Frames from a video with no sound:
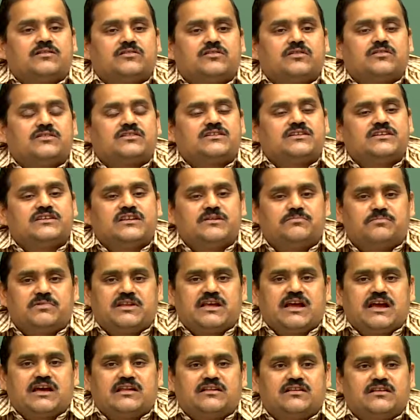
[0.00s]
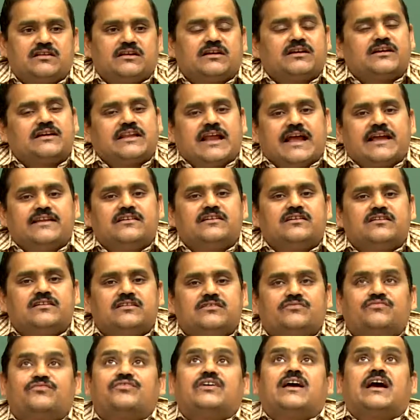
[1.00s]
CD player, grinder,
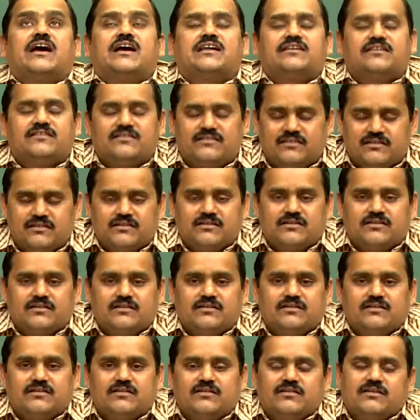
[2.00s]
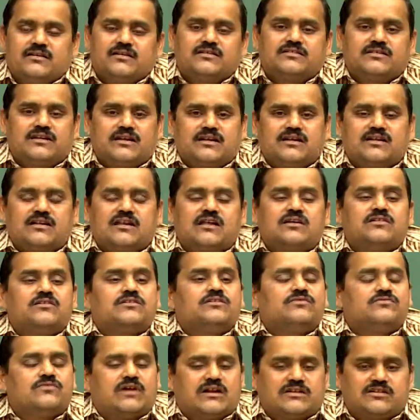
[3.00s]
fan, etc.
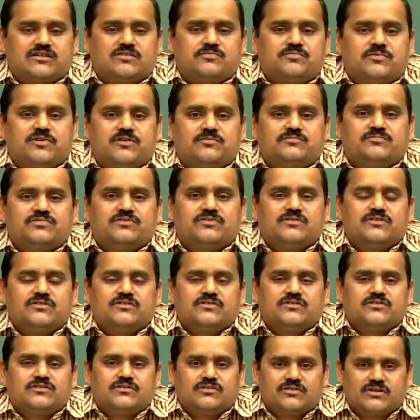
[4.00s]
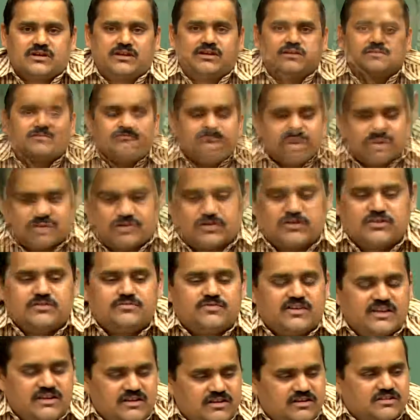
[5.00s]
in water pump. Okay. So in
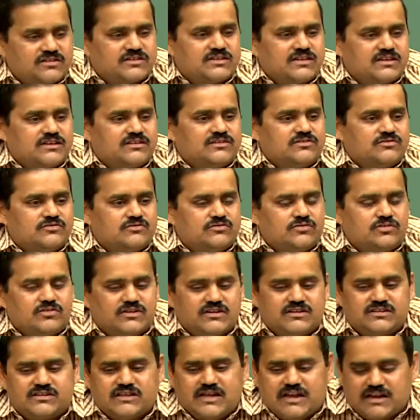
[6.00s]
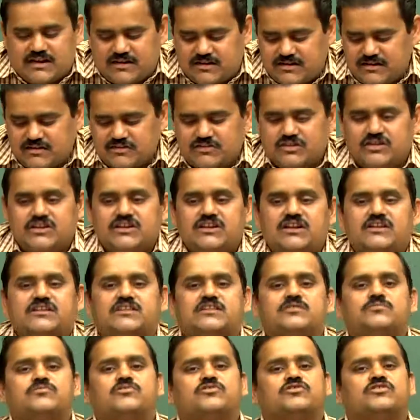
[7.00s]
various things you will notice that the
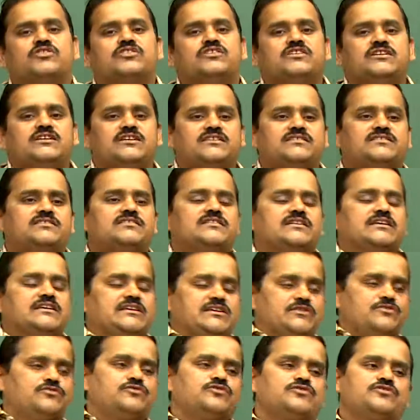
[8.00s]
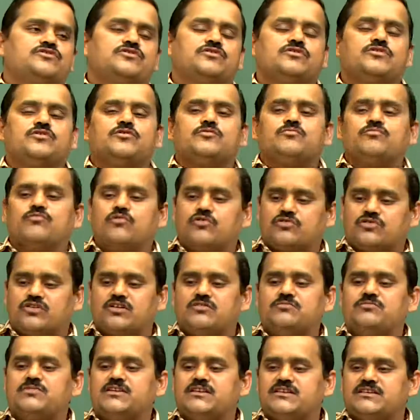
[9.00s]
electric motor is used. Motor
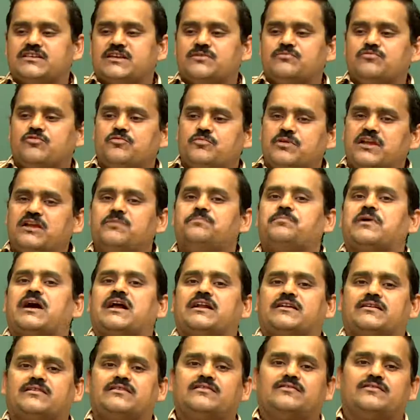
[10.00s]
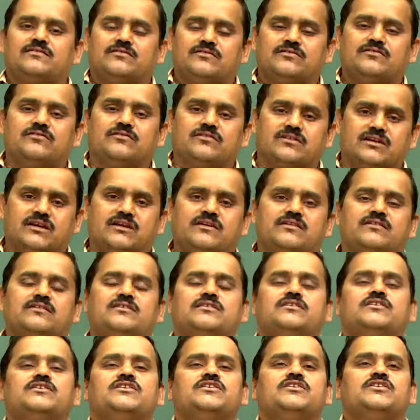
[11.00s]
means a moving part. Okay.
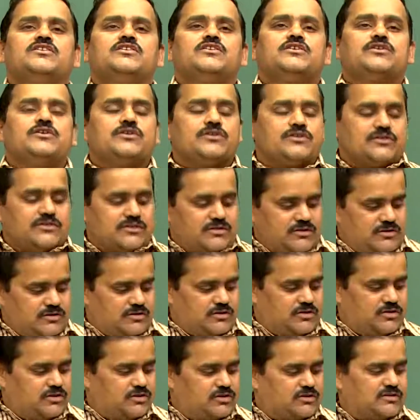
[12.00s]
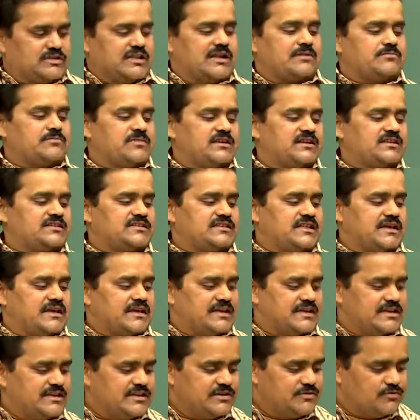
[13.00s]
That means
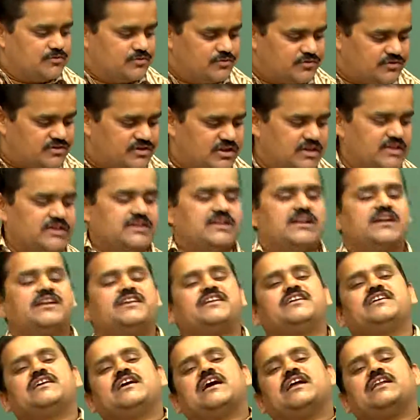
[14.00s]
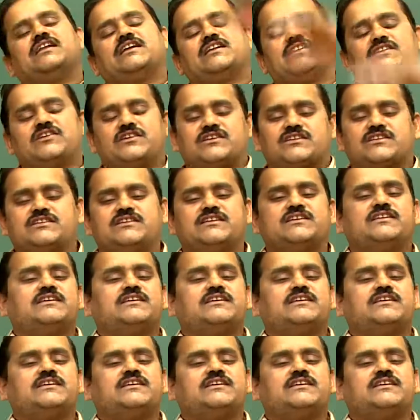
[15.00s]
they use the electrical energy